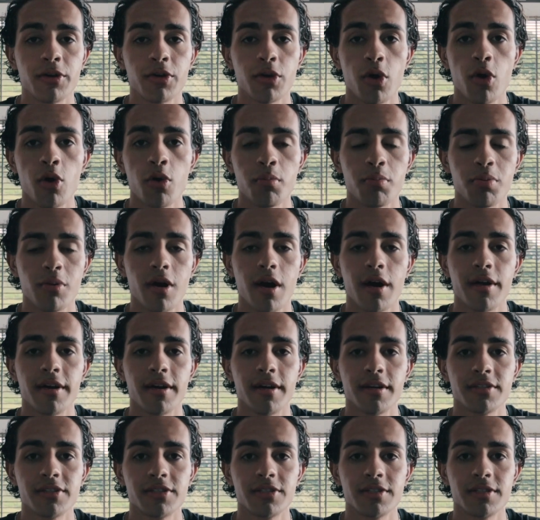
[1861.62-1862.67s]
your own
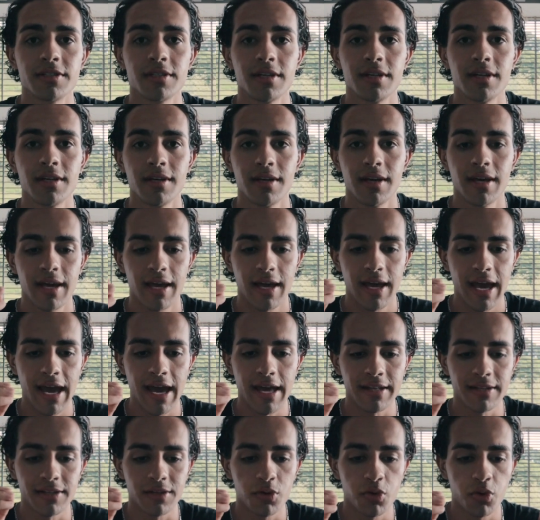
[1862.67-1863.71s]
products,
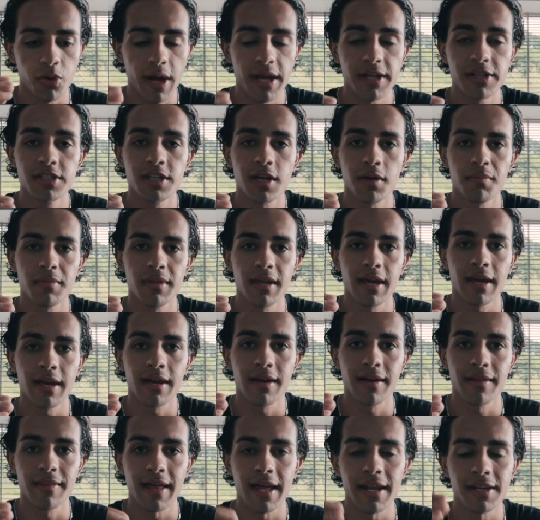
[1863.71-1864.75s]
and create
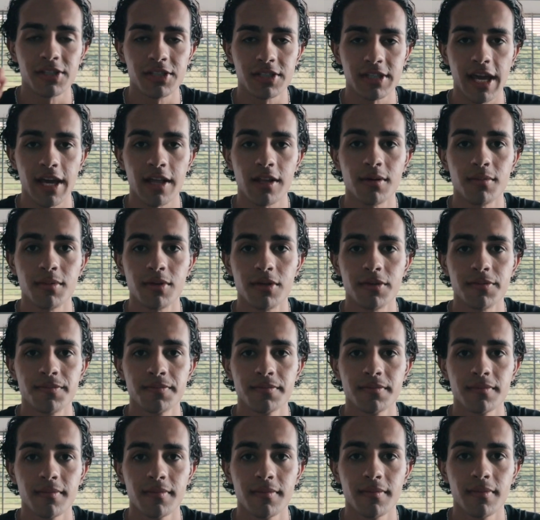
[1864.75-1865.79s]
something that is scalable.
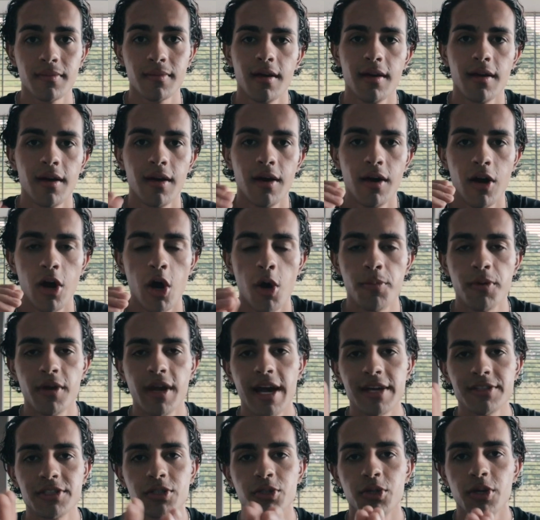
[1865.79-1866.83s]
Hope you
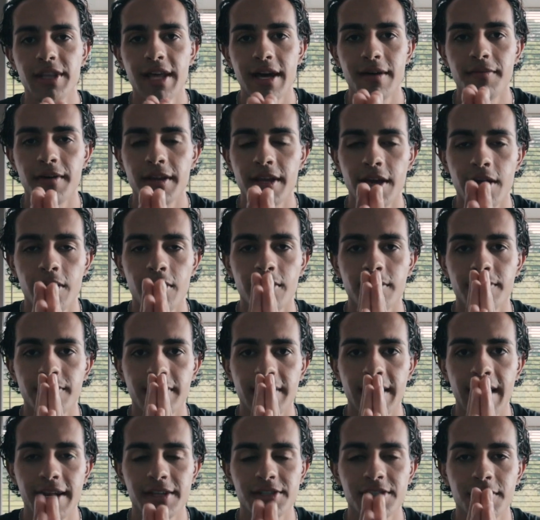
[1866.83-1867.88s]
guys enjoyed that video.
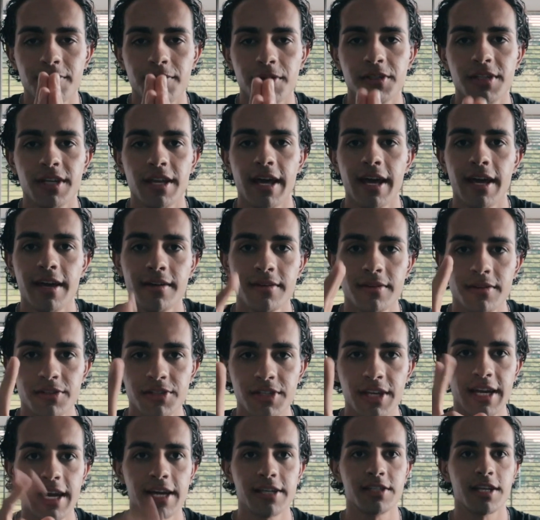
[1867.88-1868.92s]
That is it for today.
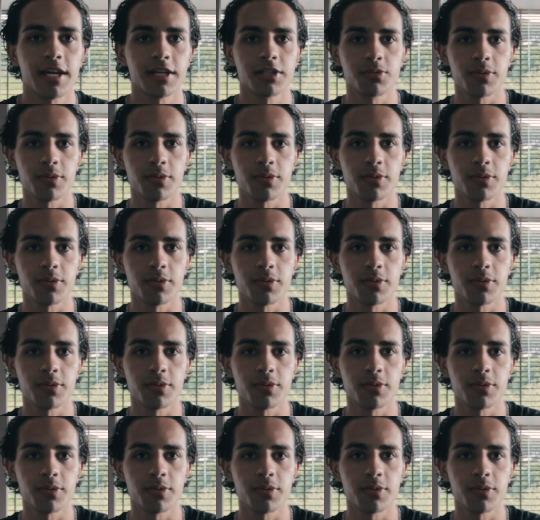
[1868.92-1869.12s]
See you guys next